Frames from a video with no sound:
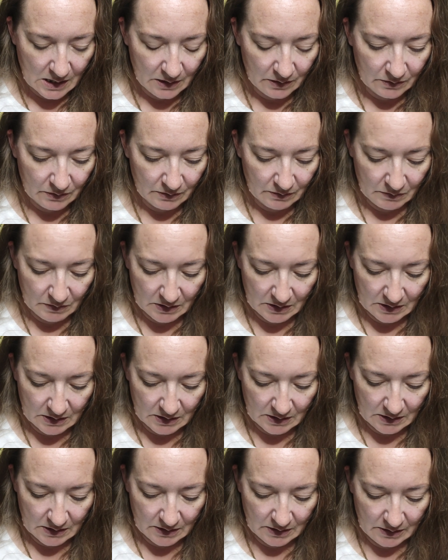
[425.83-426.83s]
I don't,
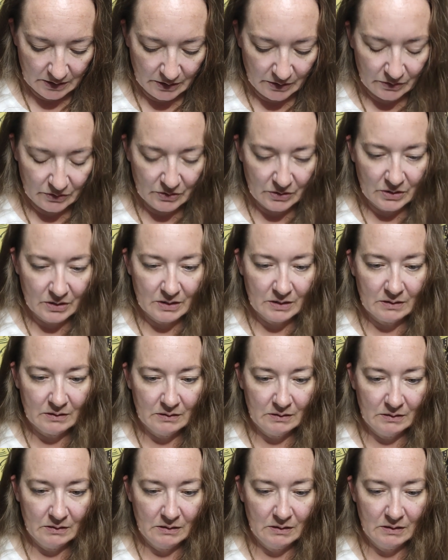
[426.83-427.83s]
there's
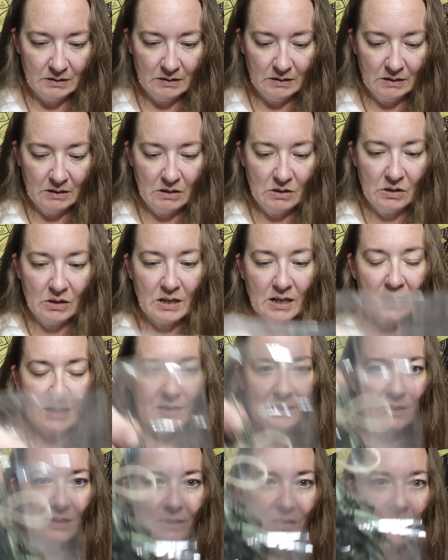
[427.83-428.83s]
all
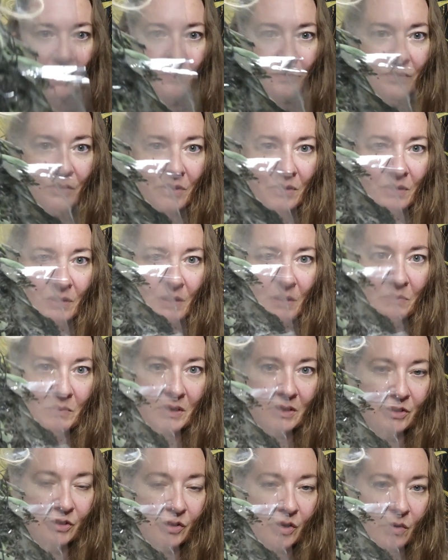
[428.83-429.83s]
kinds of stuff. I
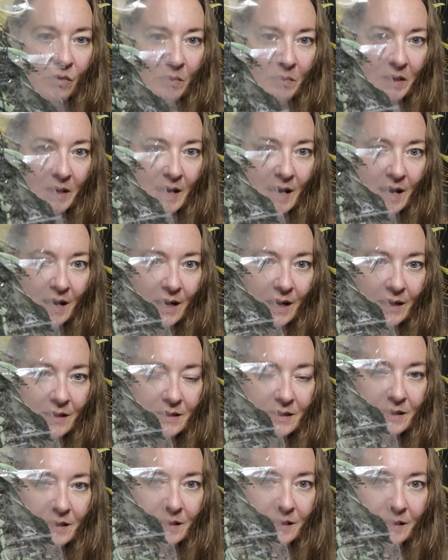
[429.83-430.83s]
mean, you know I'm going to
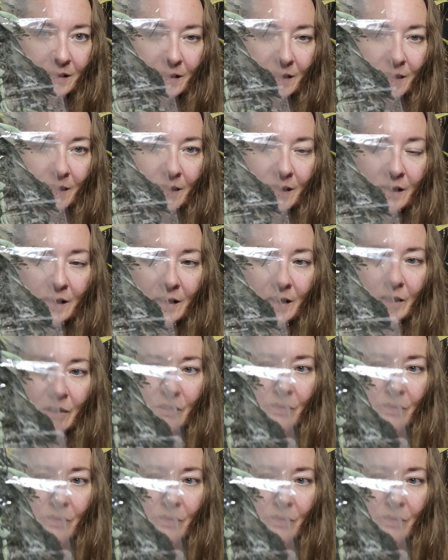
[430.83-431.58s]
ask. I